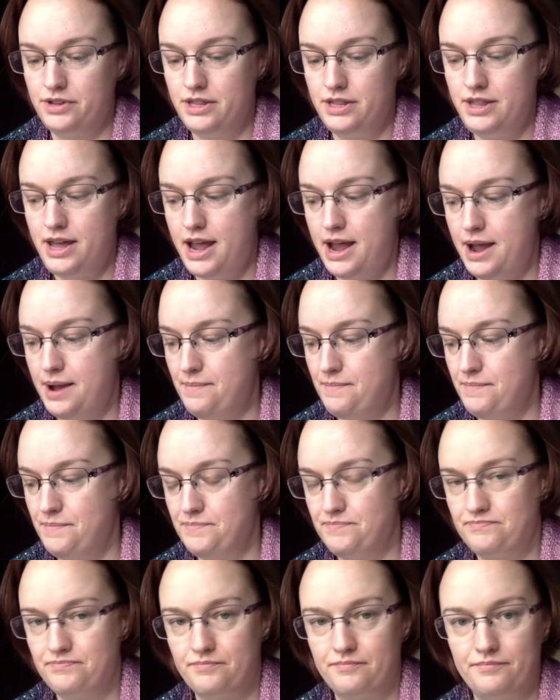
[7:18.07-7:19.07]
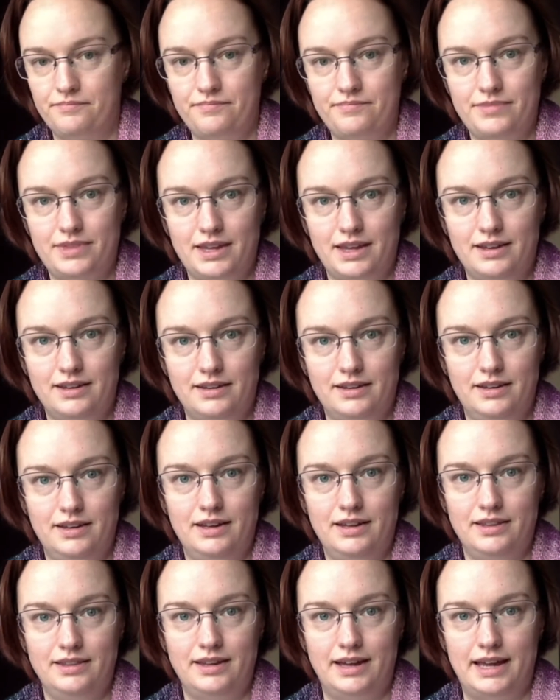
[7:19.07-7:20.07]

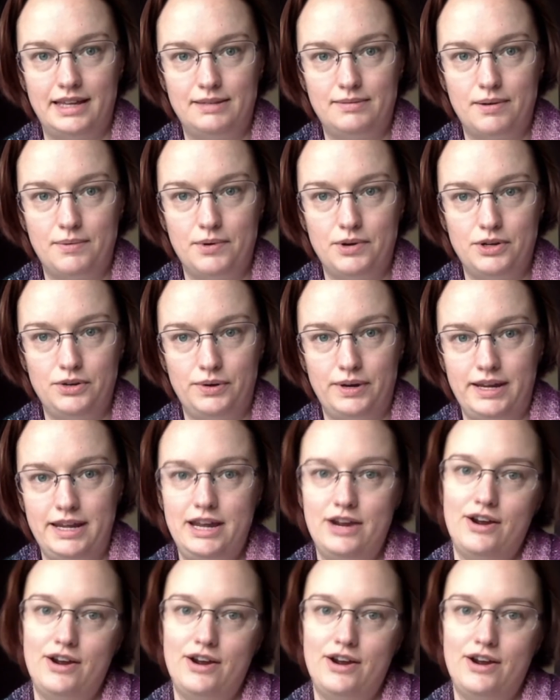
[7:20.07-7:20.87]
that is what we're doing here.